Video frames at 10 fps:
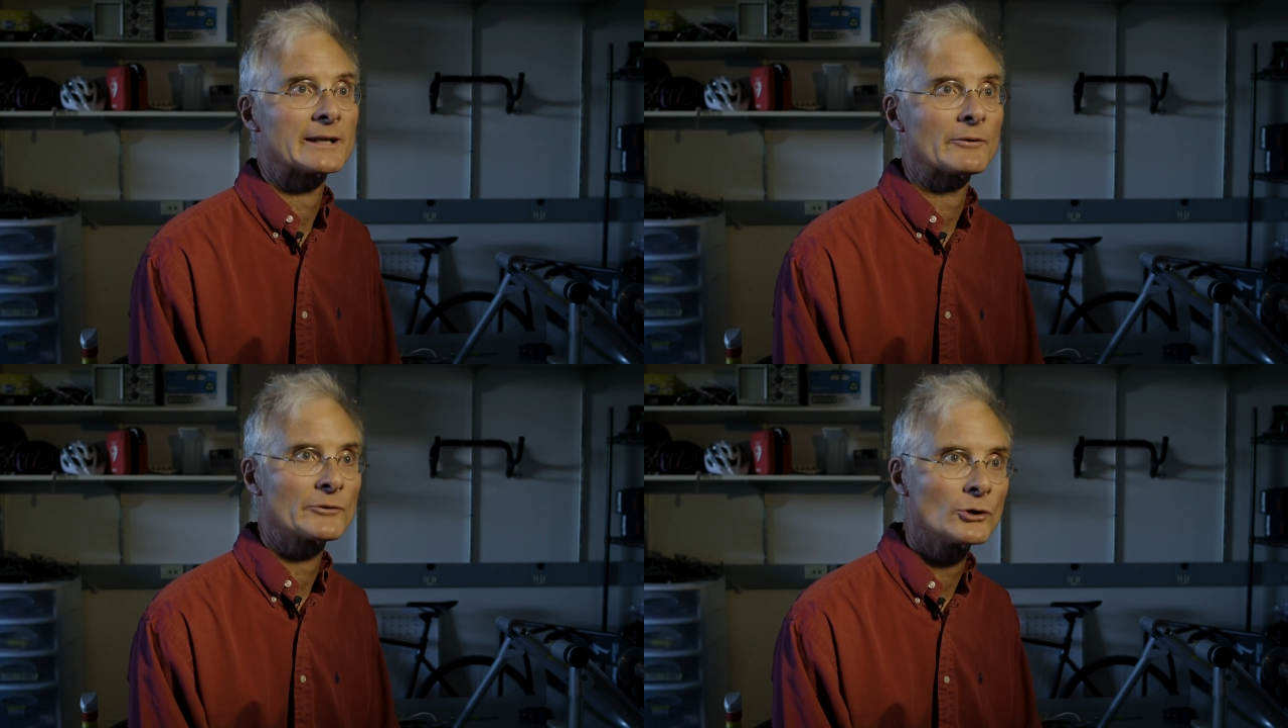
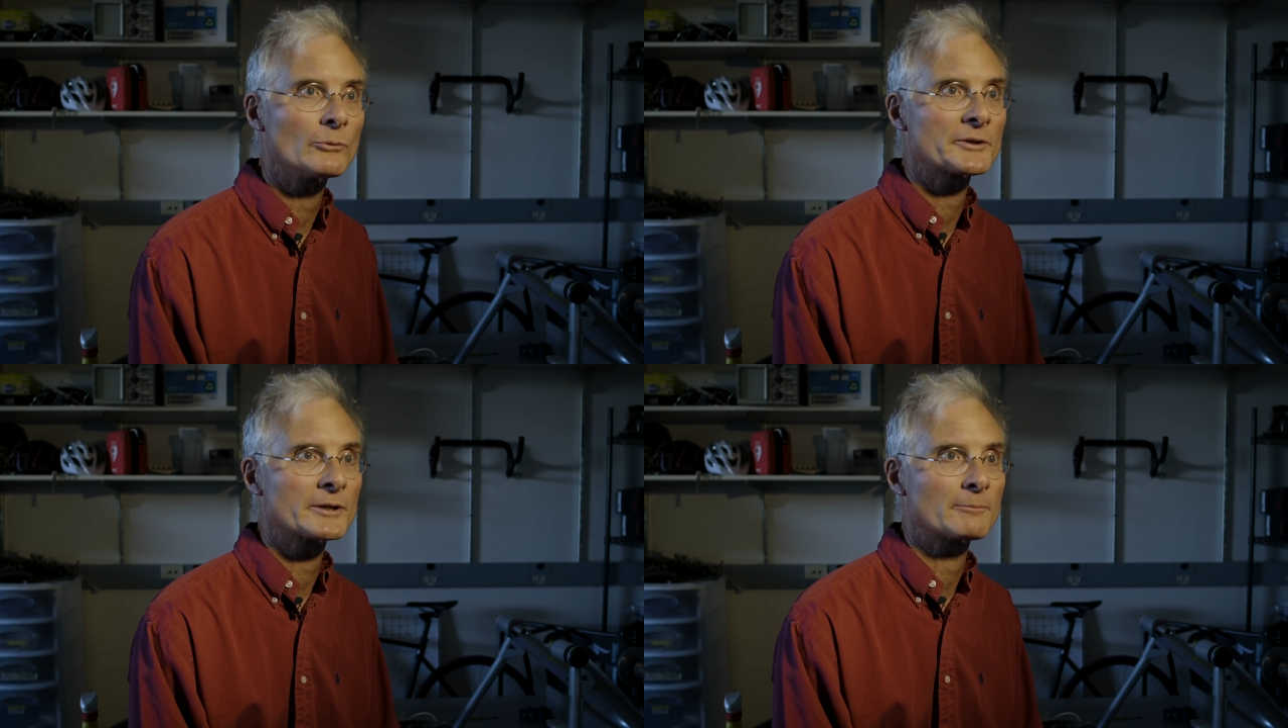they'll know
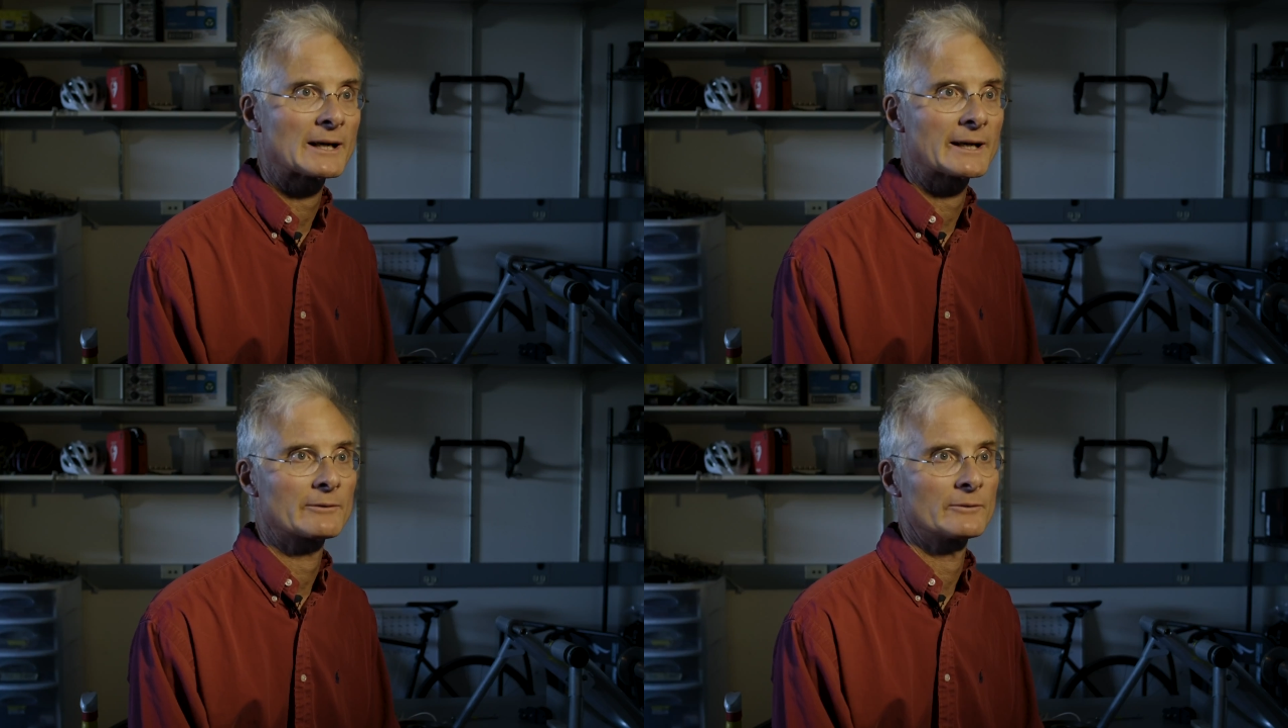what they're
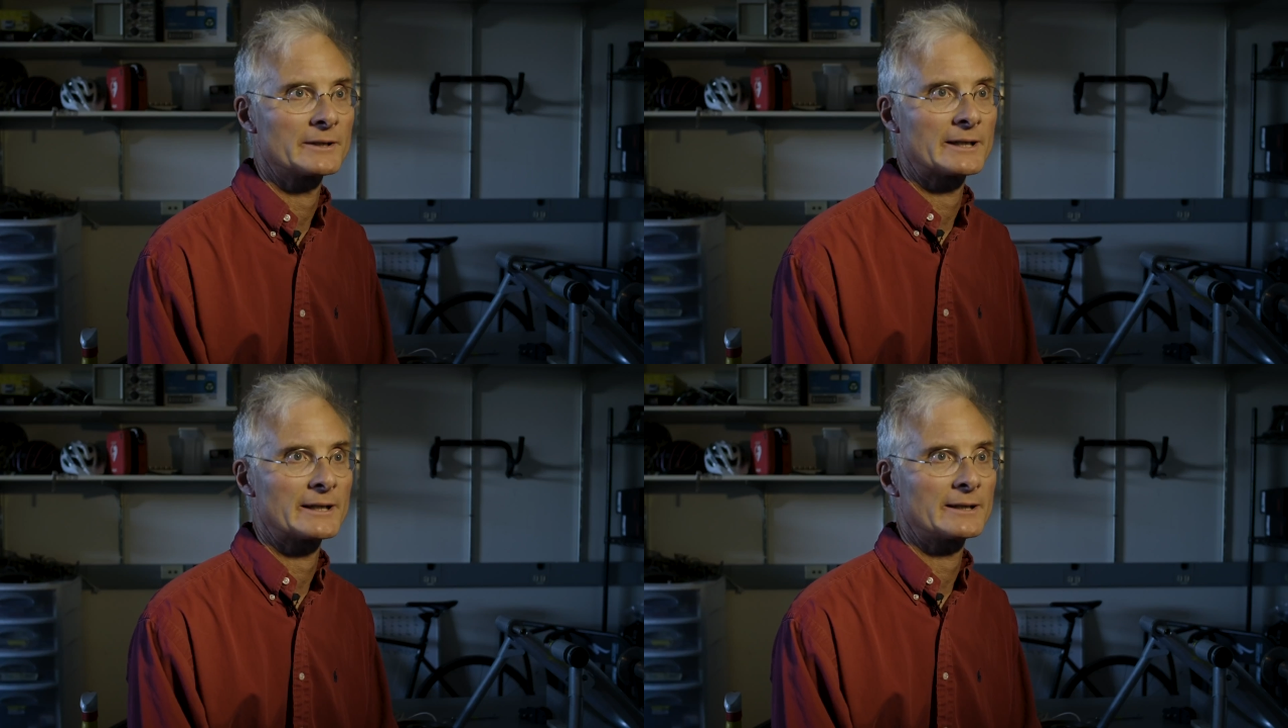buying
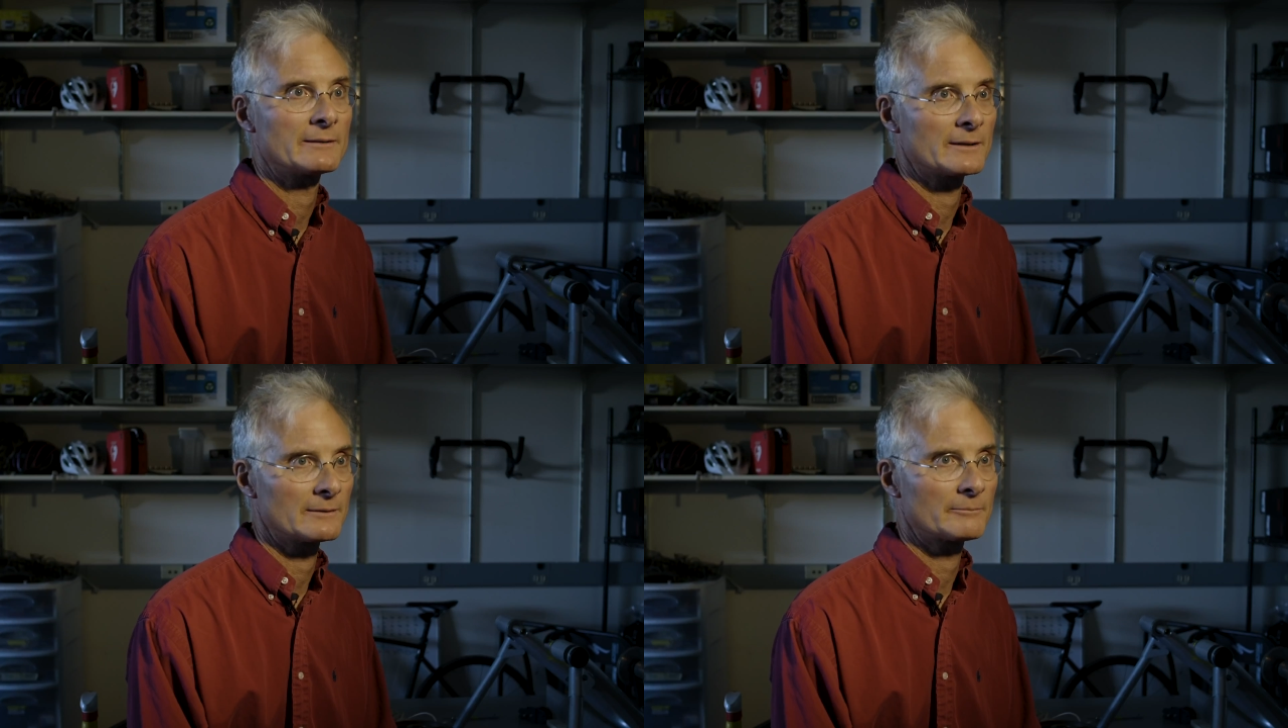when they
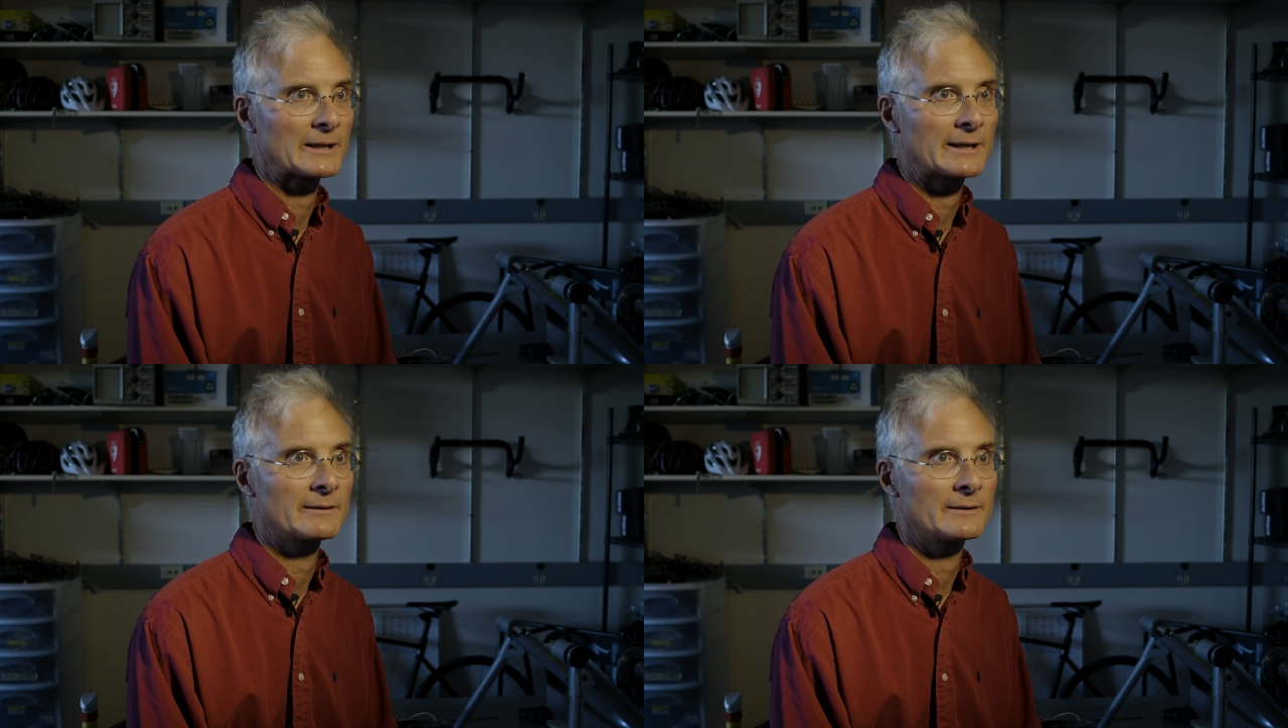
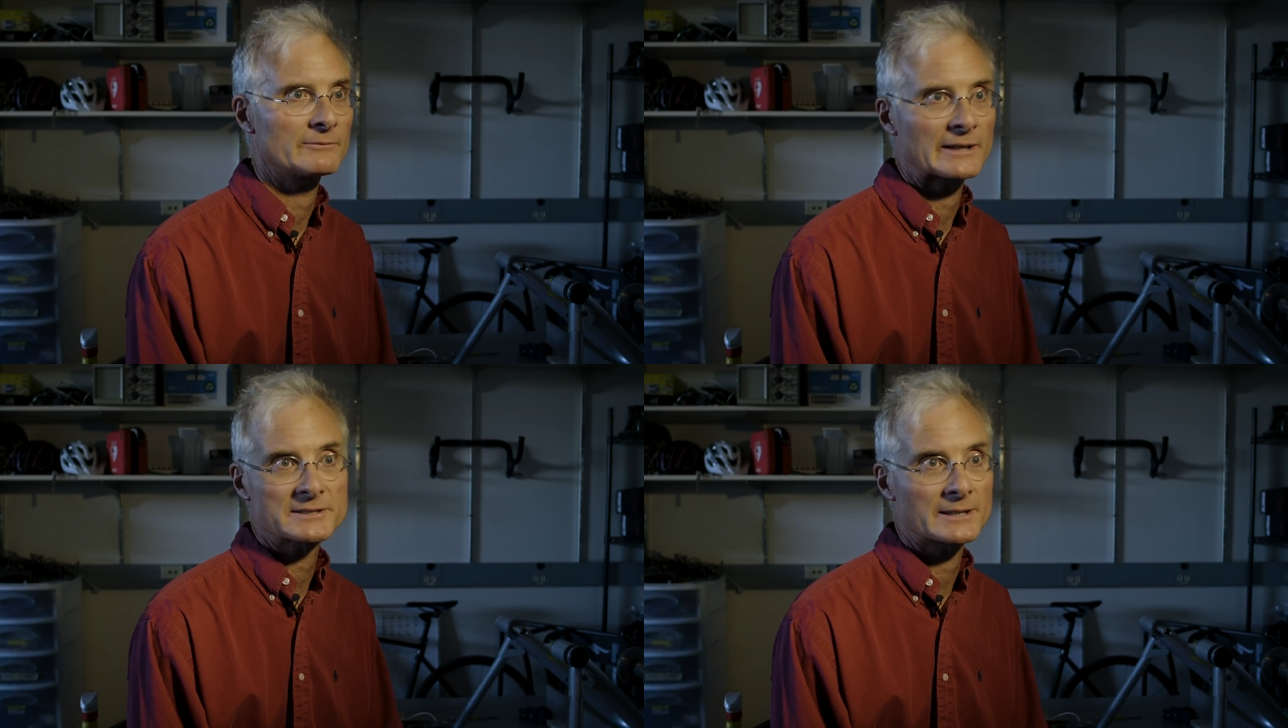
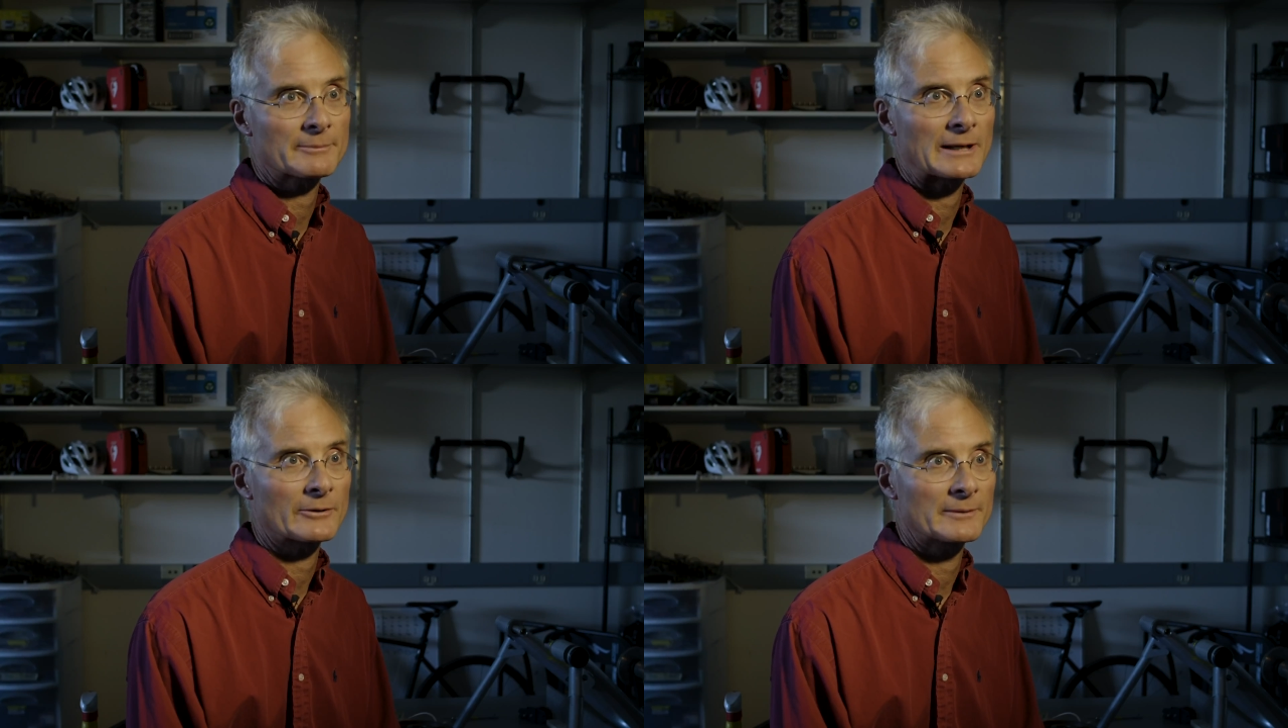invest in a
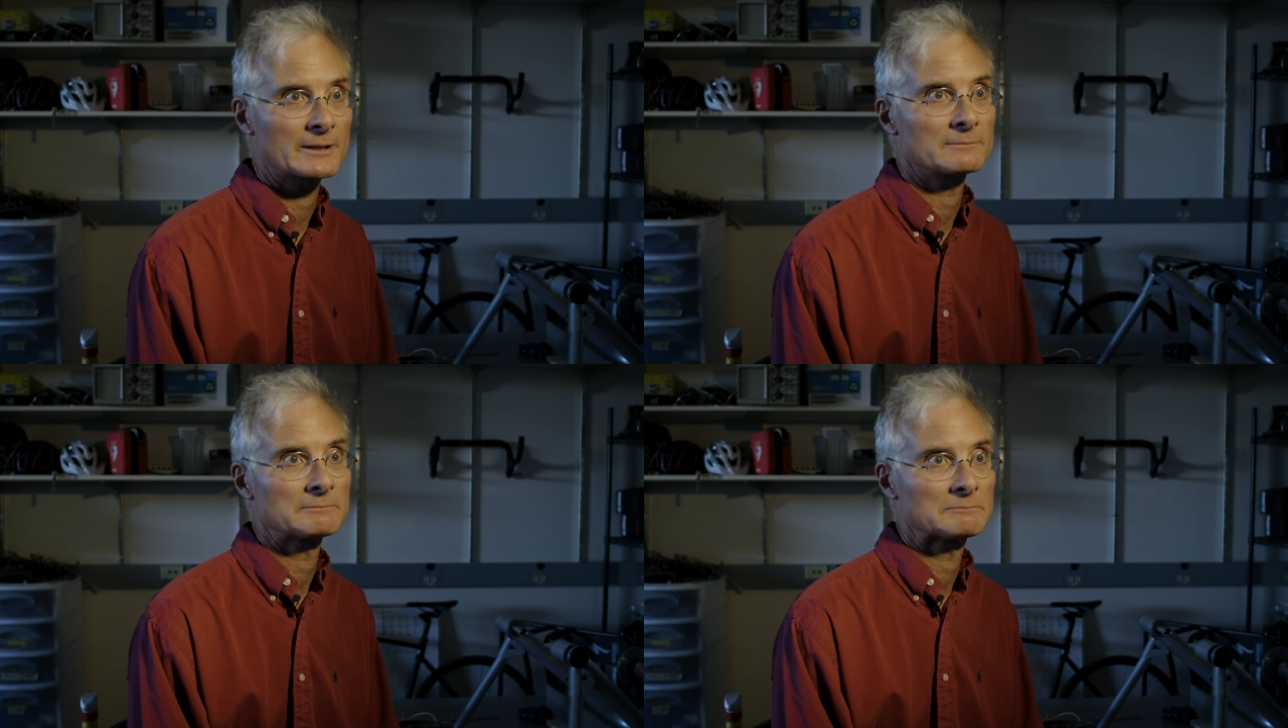power
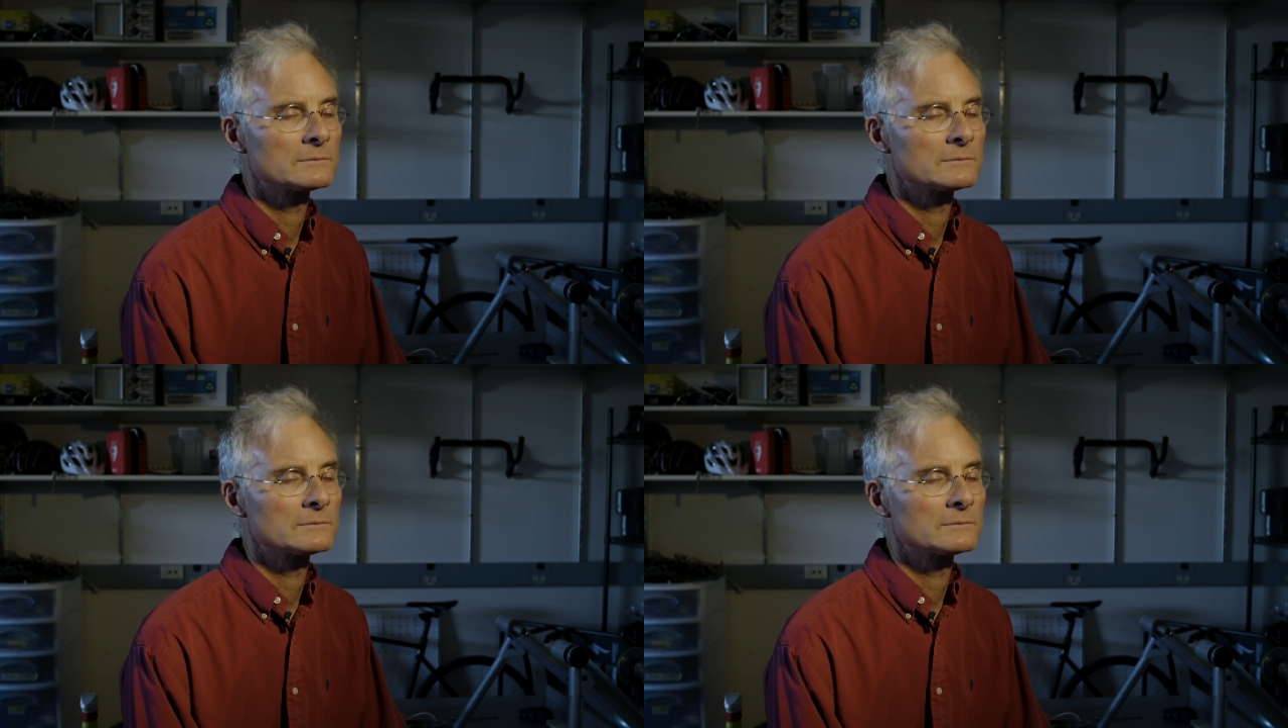meter.